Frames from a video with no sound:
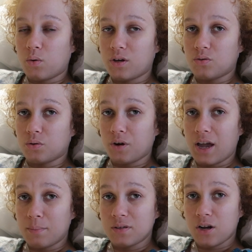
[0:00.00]
going to a
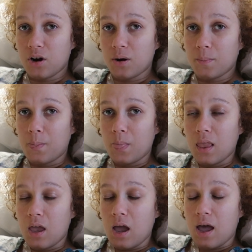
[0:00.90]
rehab center,
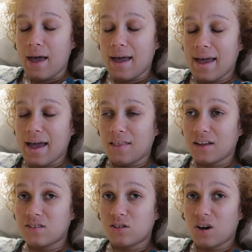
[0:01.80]
and
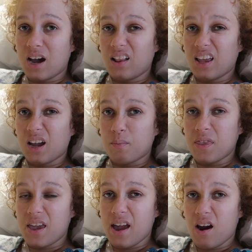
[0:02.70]
that's still kind of like up
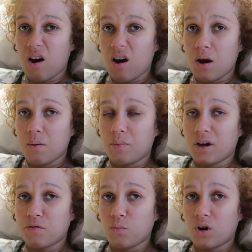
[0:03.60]
in the air,
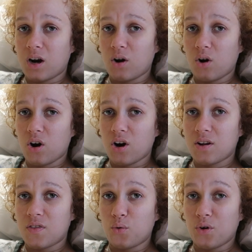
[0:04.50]
but from what I
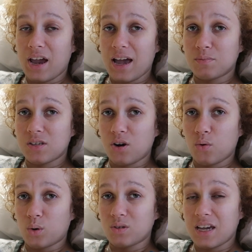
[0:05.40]
heard, the rehab center
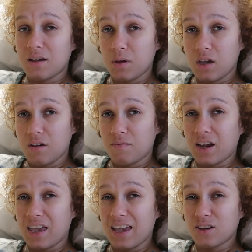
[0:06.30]
won't take me if
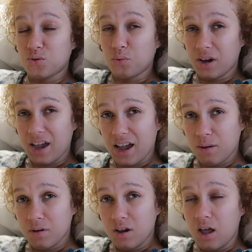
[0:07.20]
I can't do
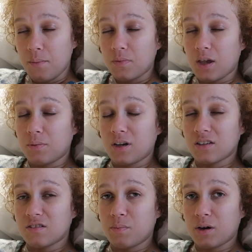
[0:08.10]
rehab, and
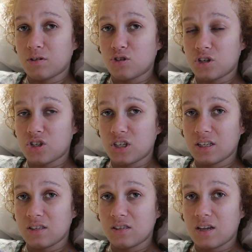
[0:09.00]
because of my
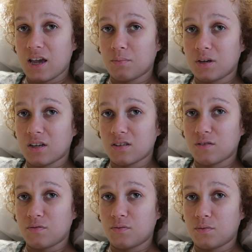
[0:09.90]
restrictions and because
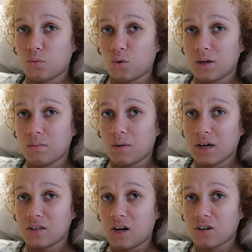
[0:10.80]
of what
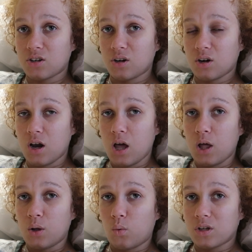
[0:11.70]
my doctor
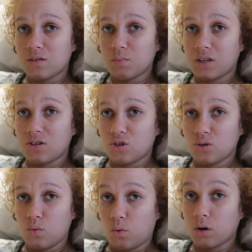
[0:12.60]
wants me to
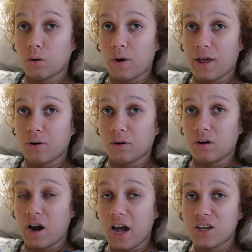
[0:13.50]
do, or rather
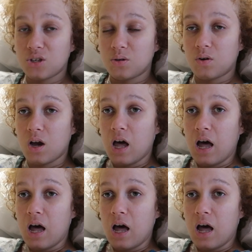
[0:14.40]
not do,